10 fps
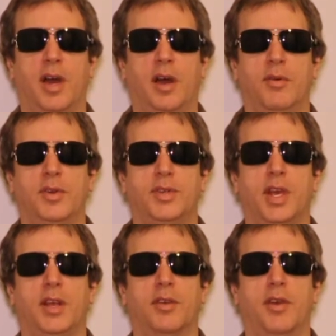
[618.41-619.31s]
I always
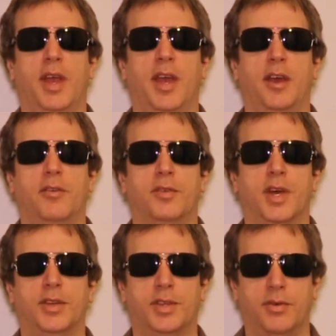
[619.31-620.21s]
shake their hand or
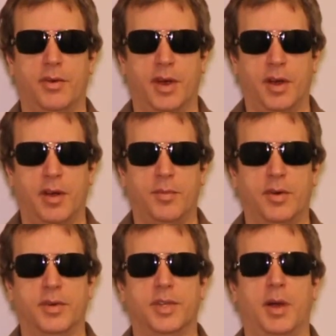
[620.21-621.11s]
touch their arm
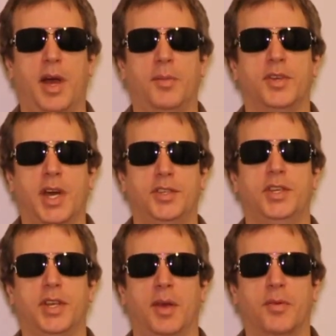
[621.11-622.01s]
or something. I'm a
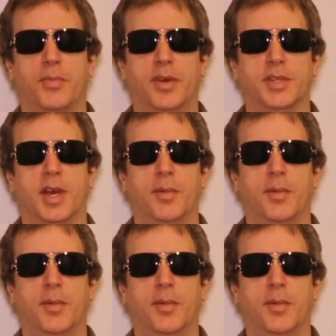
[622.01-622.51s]
touchy type of person.